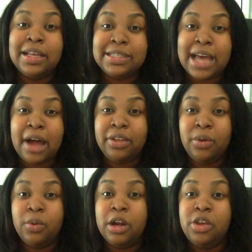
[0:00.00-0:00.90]
exactly
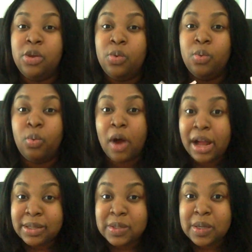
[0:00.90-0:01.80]
where you
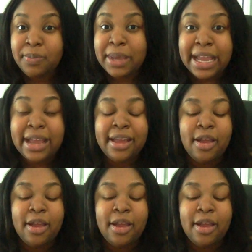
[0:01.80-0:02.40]
want to be,